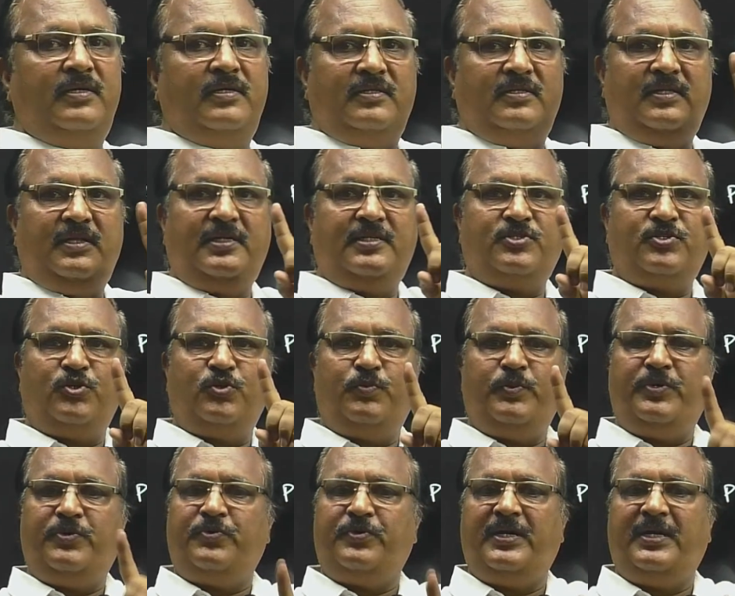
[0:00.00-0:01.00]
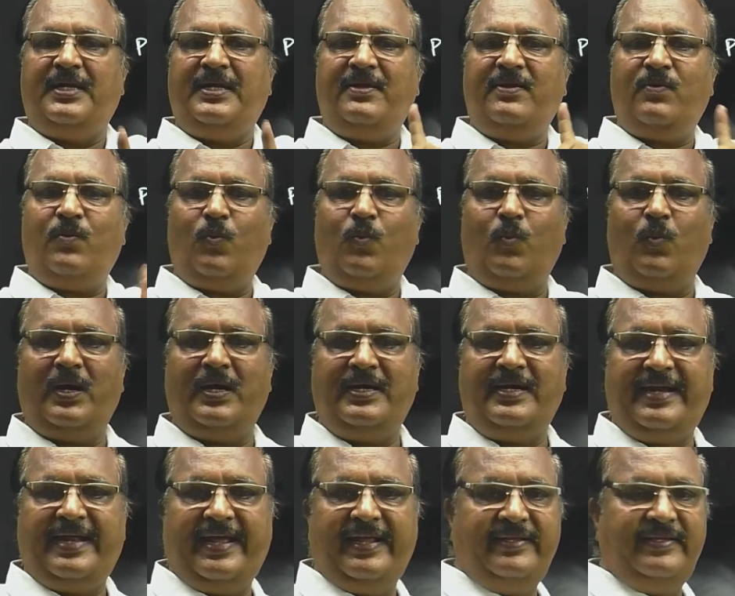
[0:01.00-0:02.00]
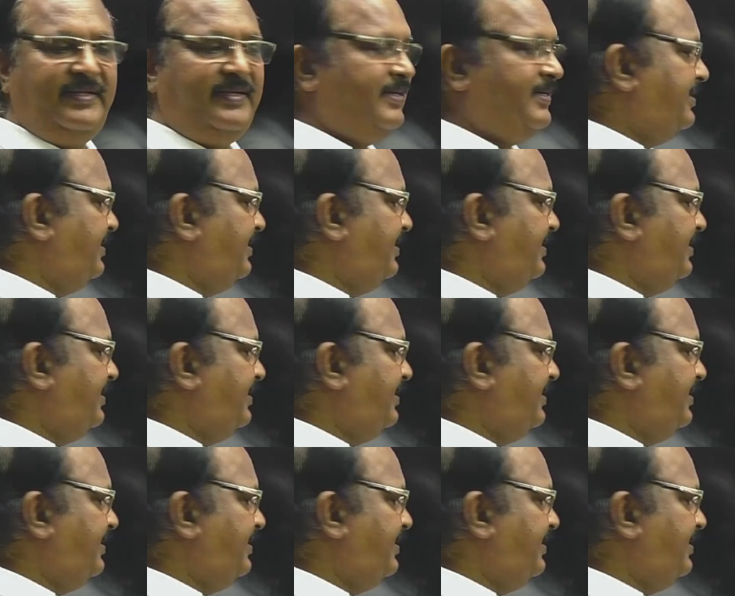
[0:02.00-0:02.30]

There should be only one tangent.